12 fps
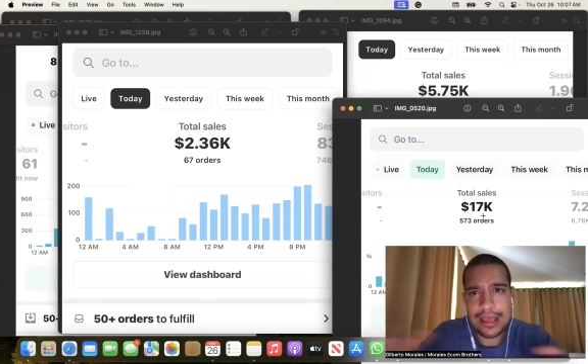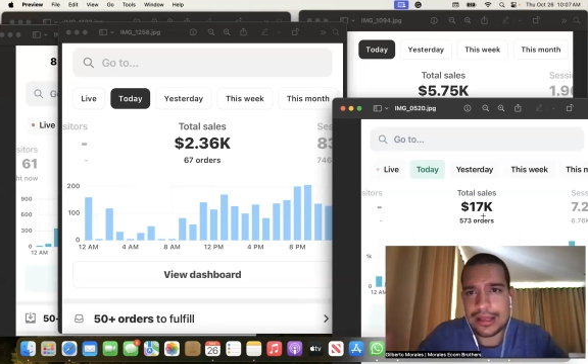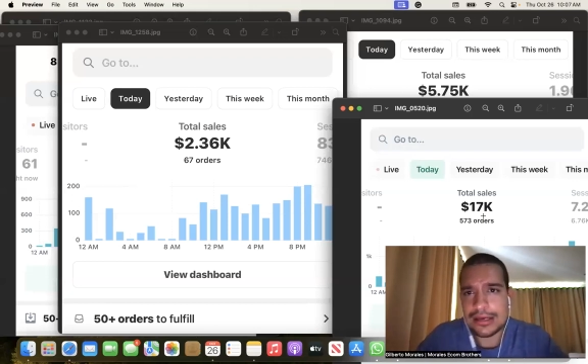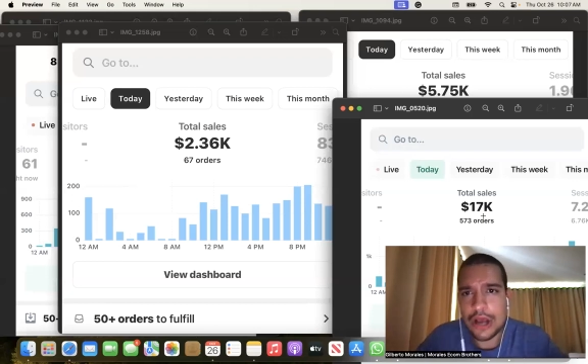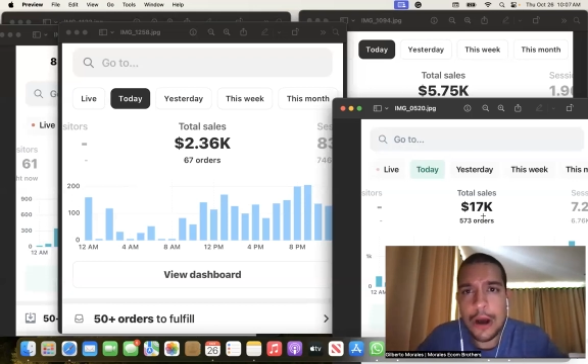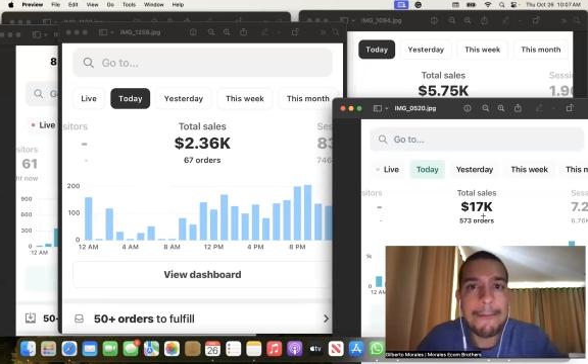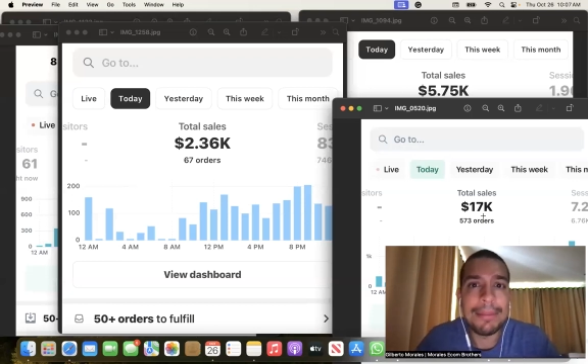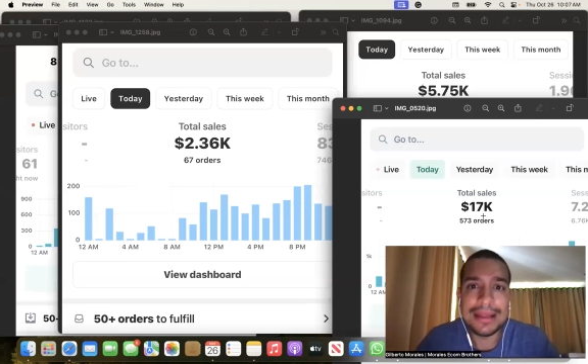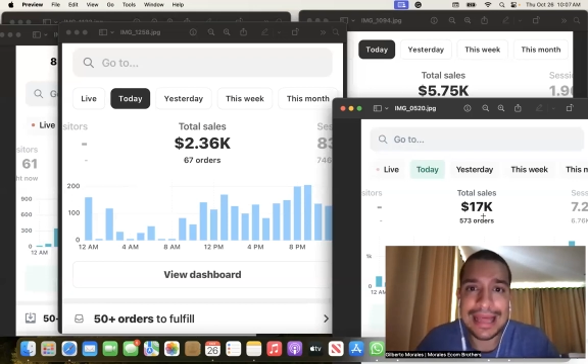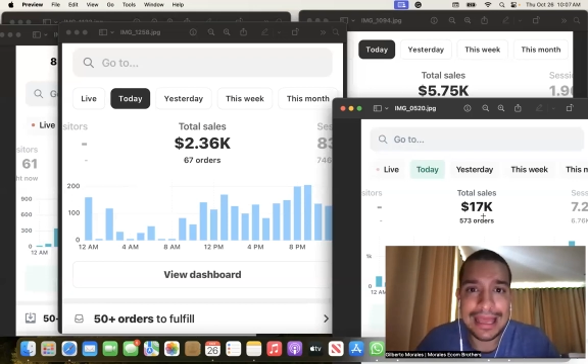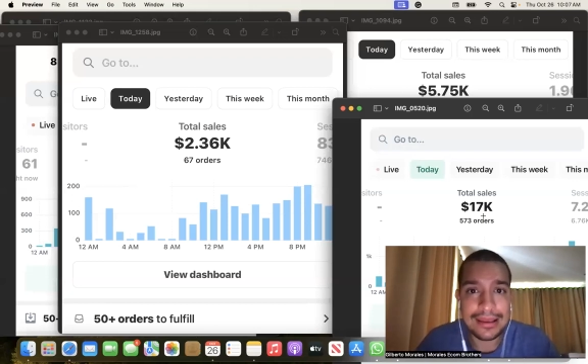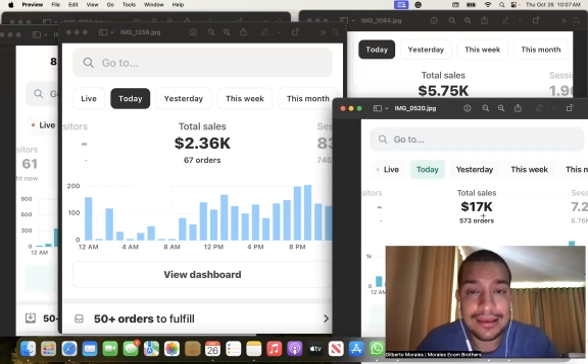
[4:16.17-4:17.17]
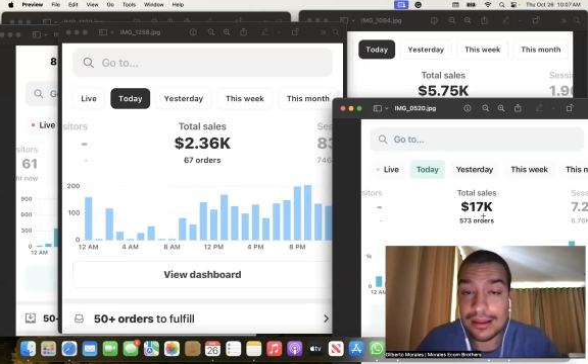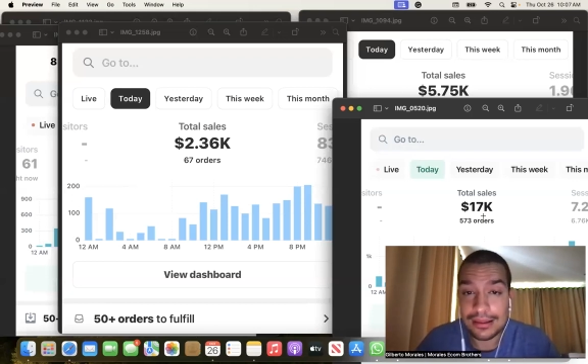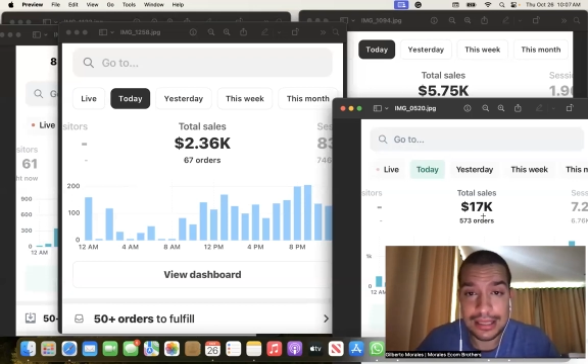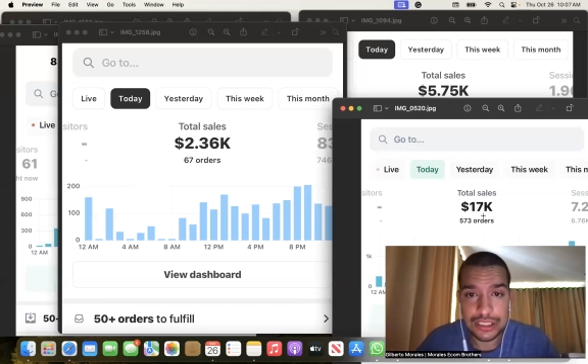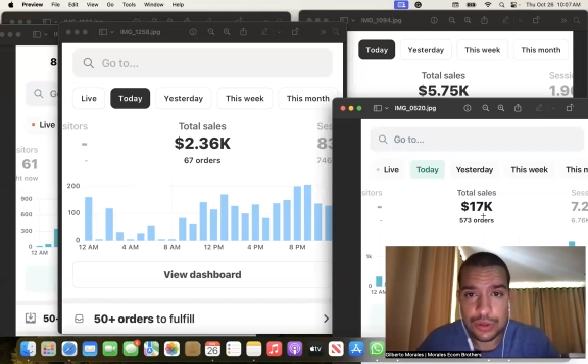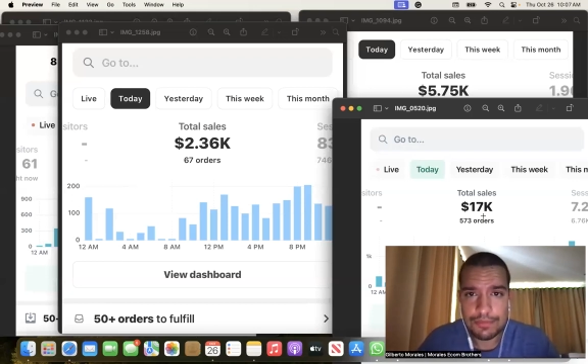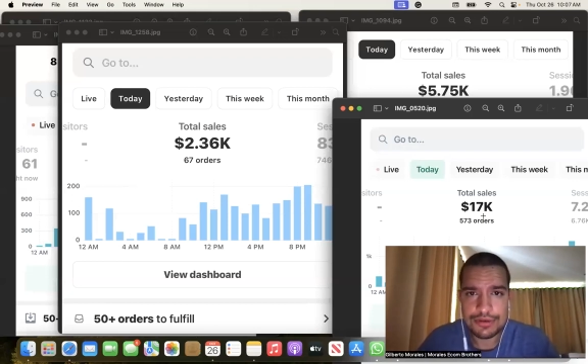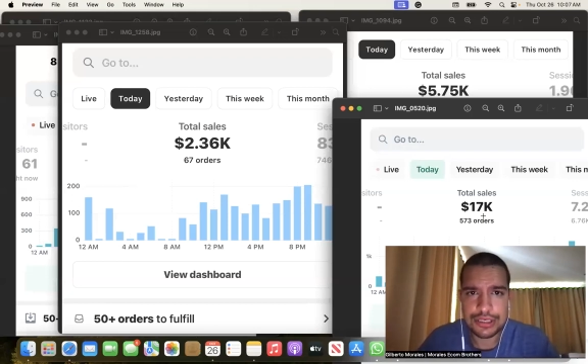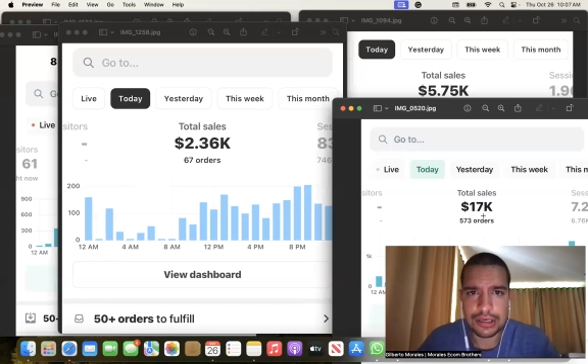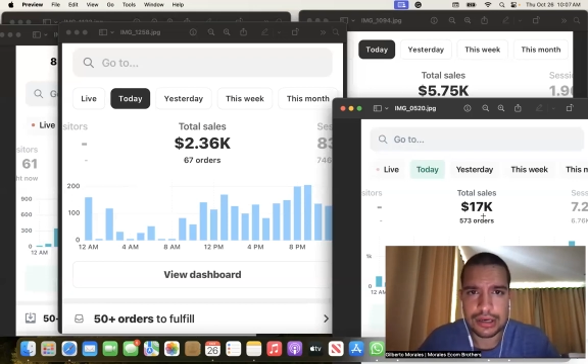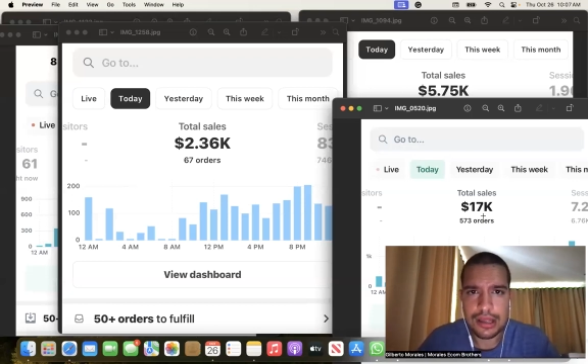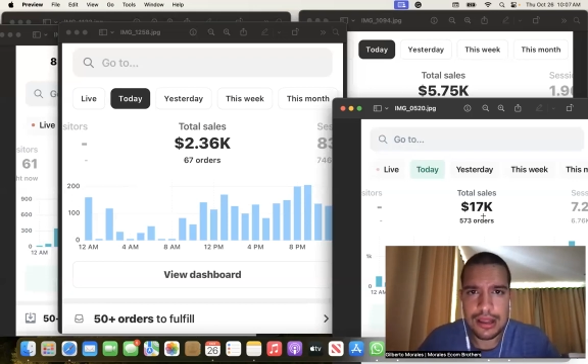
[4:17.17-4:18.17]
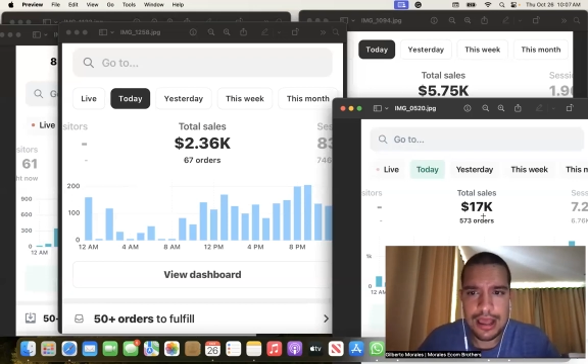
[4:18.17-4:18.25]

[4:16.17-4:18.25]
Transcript: and a blank description,